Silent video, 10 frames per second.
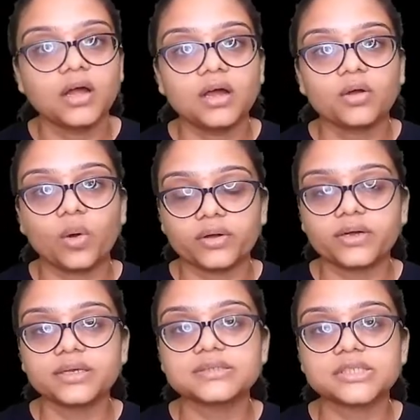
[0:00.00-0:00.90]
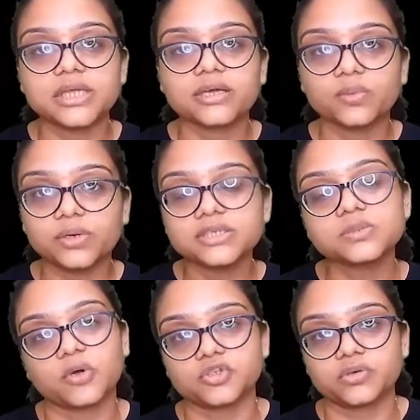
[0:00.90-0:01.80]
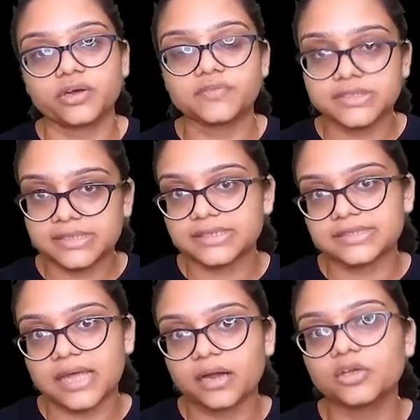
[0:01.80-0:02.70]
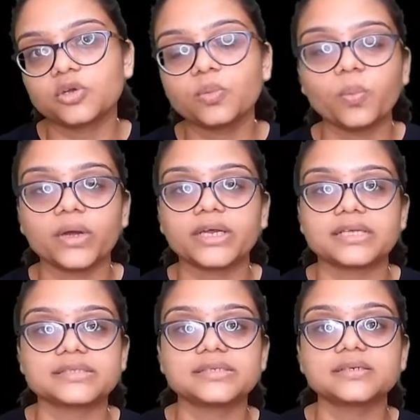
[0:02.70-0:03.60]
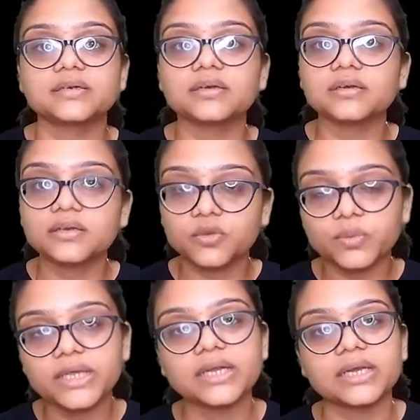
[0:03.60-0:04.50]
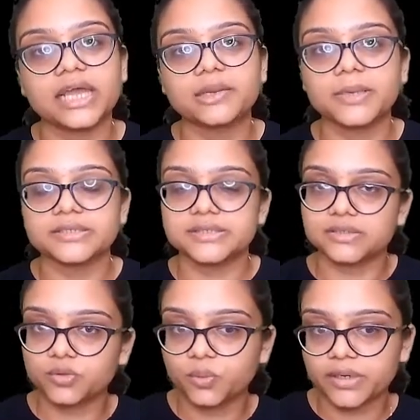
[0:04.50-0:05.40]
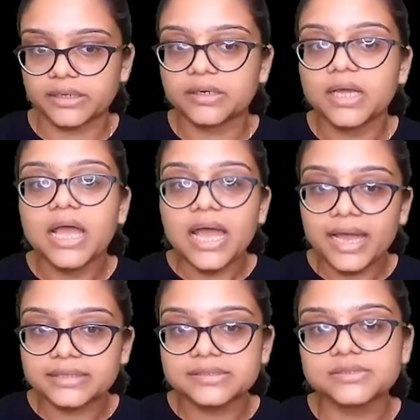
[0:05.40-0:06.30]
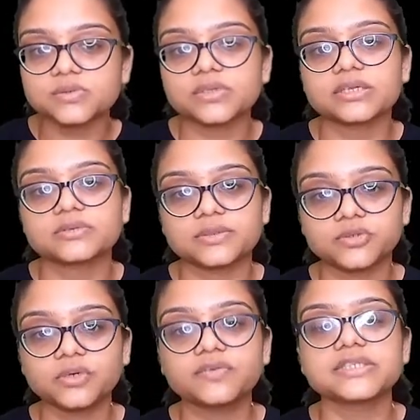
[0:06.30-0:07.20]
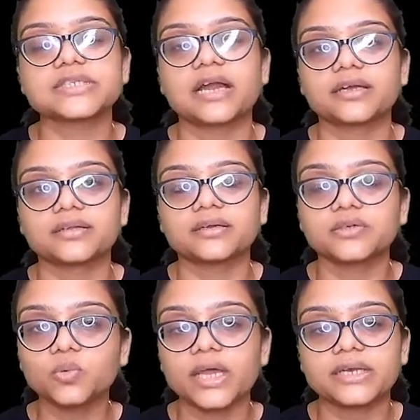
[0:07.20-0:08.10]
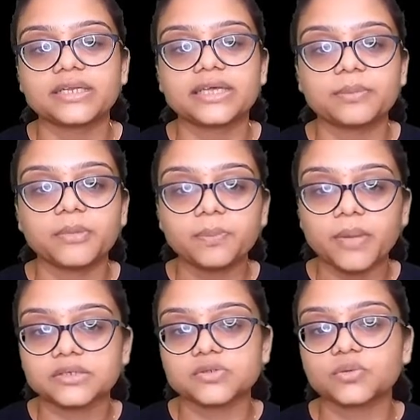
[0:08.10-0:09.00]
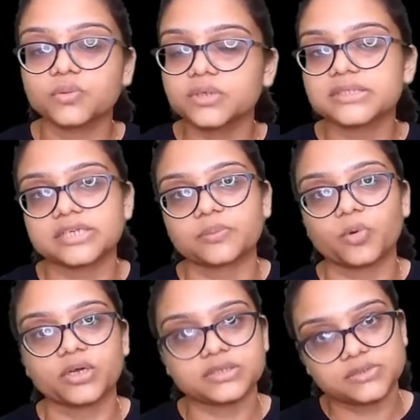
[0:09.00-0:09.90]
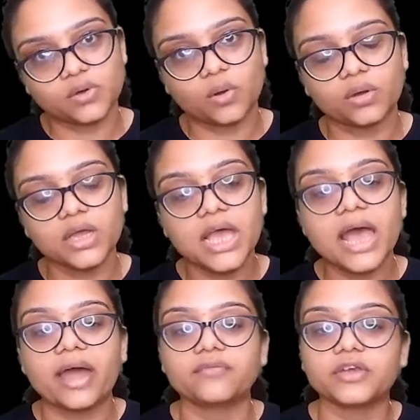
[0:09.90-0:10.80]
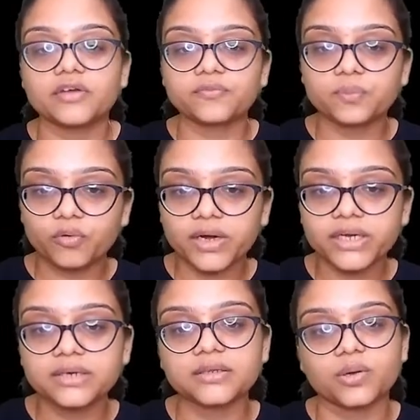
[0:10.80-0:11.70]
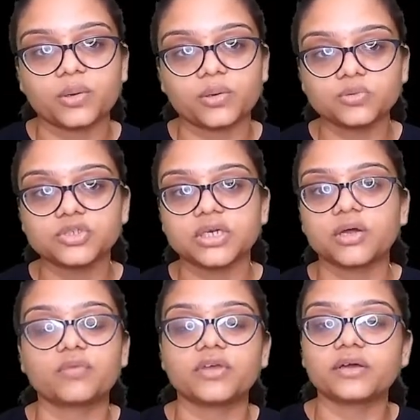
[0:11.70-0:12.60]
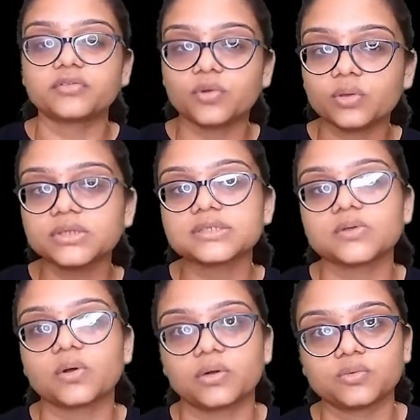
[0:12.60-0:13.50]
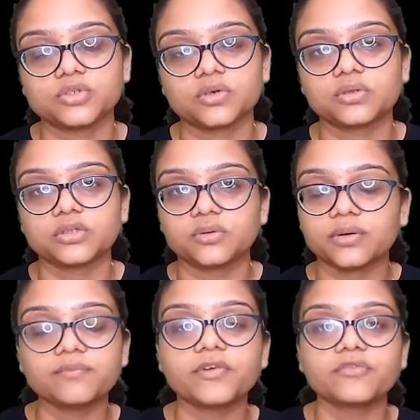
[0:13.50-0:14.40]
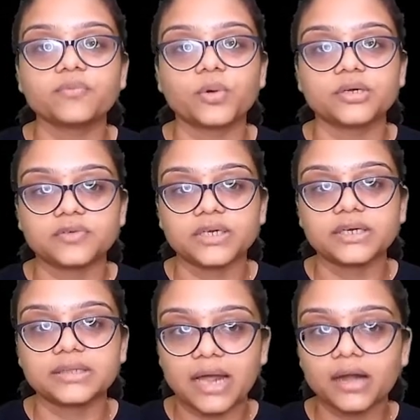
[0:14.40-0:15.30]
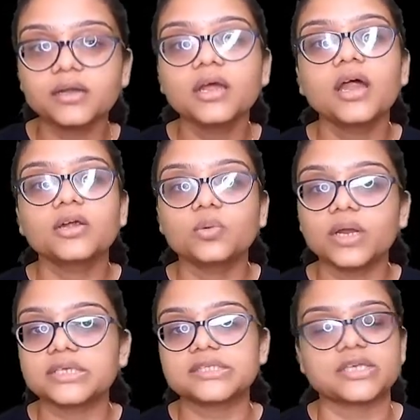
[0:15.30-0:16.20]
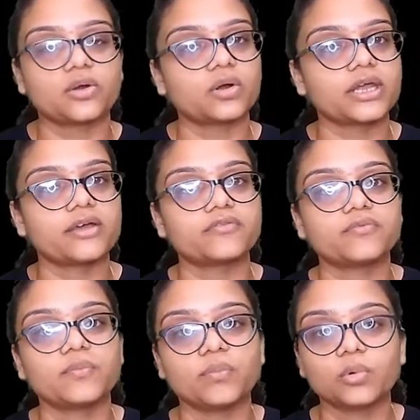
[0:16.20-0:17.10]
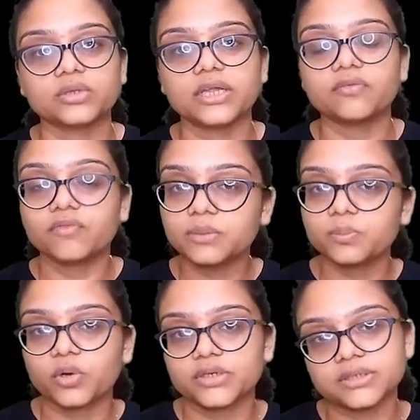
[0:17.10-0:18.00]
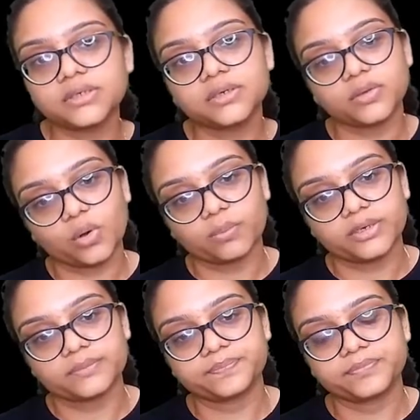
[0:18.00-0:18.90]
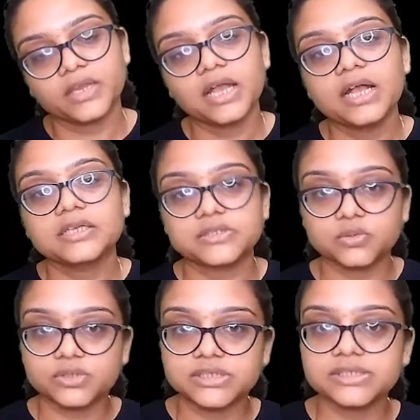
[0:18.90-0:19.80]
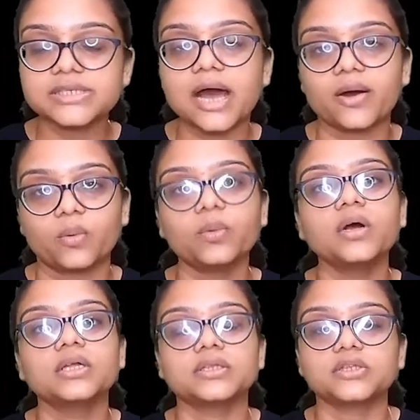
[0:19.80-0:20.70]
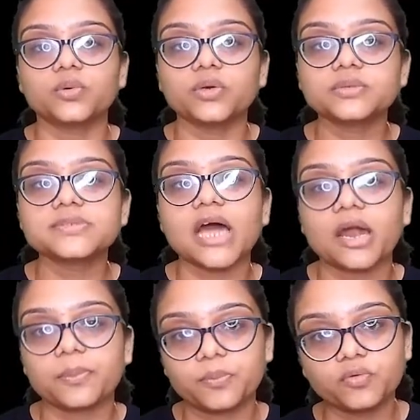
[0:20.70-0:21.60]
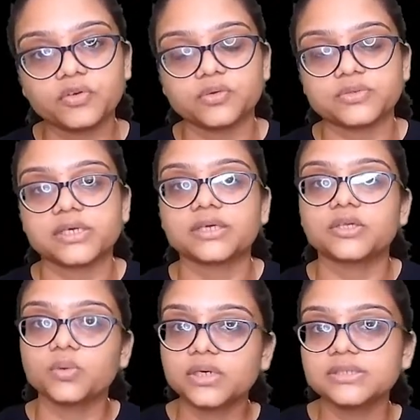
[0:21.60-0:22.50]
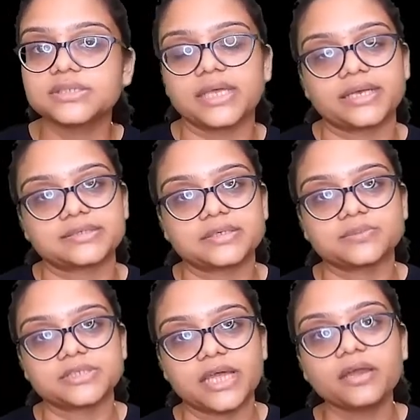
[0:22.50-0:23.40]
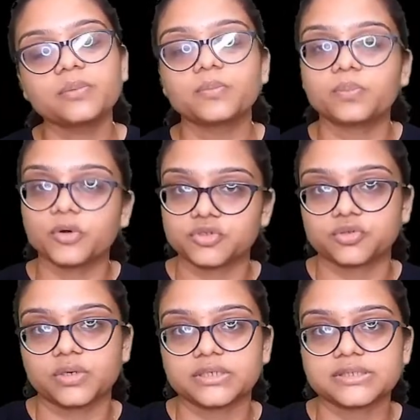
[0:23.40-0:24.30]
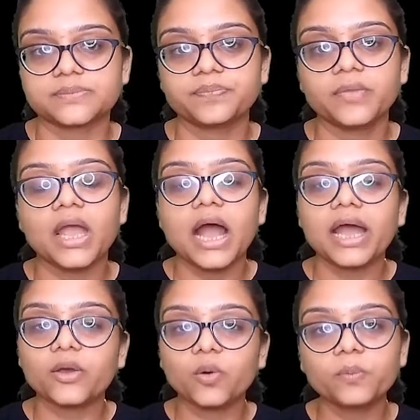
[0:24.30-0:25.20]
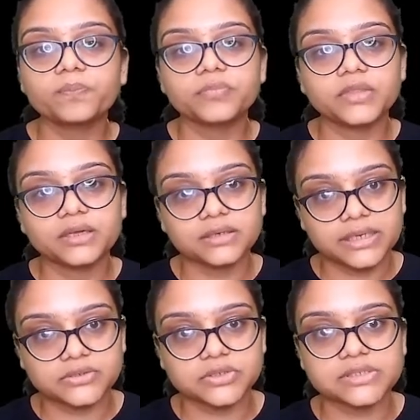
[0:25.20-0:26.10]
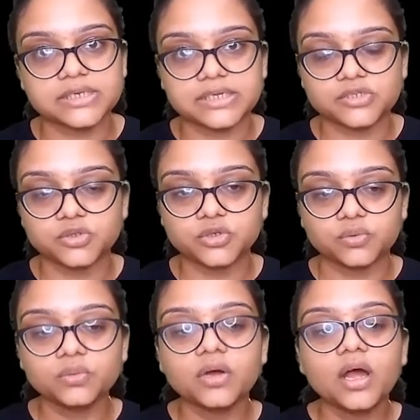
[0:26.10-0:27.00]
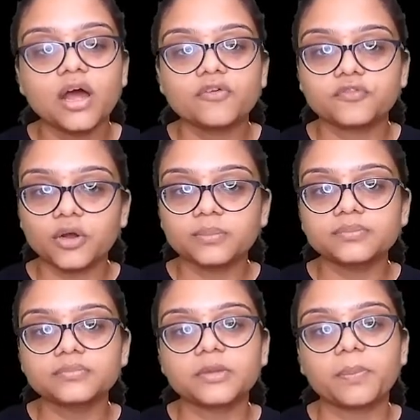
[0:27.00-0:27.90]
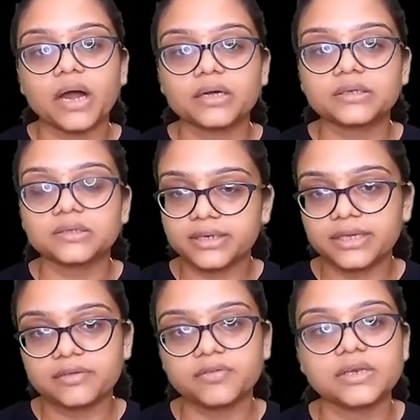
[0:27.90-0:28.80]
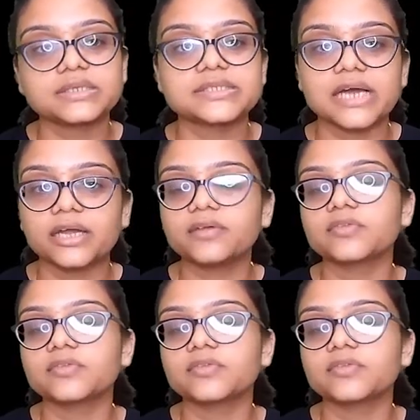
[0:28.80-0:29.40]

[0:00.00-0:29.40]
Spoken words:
contradicts the Euclid's postulate which says that two point has a unique line passing through it. Hence, so the assertion we started that two lines can be passed through two distinct points is wrong, and we have provided the conclusion, or we have drawn this conclusion of theorem 5.1 that two lines cannot have more than one point in. So this is how the theorems are proved using Euclid's axioms and postulates. I hope the lecture is clear to you. From the part 3, we'll be starting